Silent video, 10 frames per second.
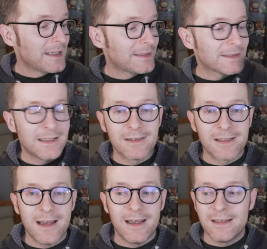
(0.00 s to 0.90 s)
at
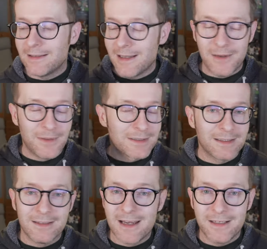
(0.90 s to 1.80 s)
DesignerCon, I wasn't
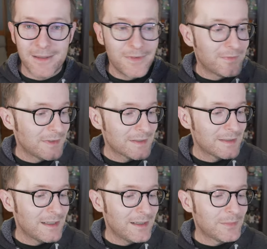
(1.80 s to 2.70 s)
gonna line up the first
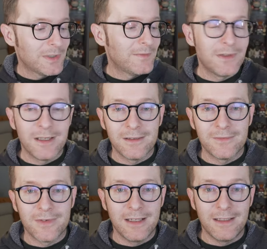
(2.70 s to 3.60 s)
day on preview night on
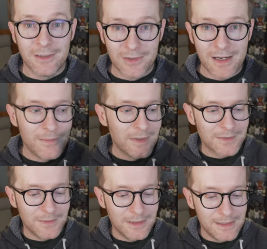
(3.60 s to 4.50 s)
Friday to grab this
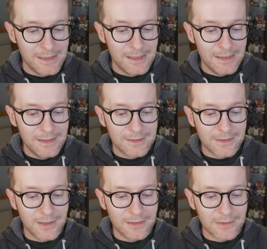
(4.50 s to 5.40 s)
one. Let's
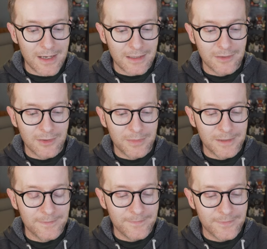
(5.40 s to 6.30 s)
go ahead and crack it
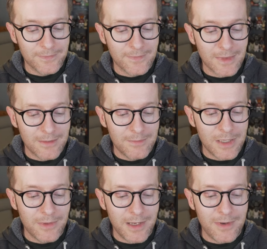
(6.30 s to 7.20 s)
open.
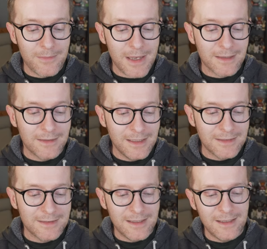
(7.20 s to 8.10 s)
But when I went back the
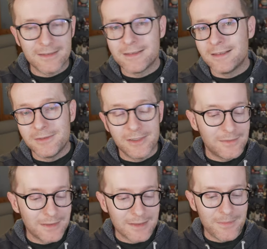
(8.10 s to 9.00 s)
next day, I said, you know,
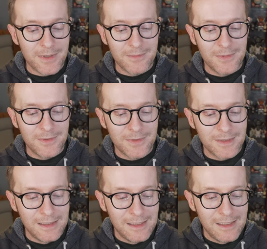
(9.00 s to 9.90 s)
I stopped by the booth,
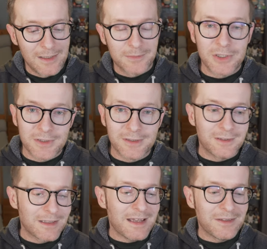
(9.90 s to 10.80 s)
I was pushing the
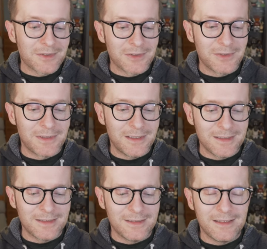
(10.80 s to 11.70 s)
little guy in the stroller, and I
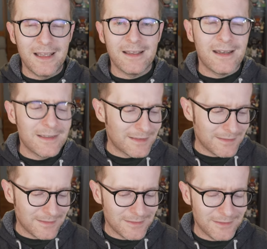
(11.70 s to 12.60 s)
said, hey guys,
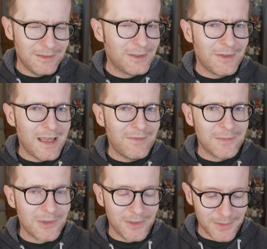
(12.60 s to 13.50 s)
you don't have any
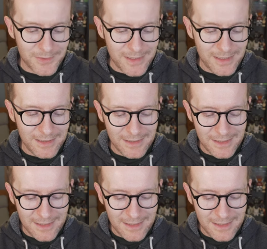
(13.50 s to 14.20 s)
more of those, right?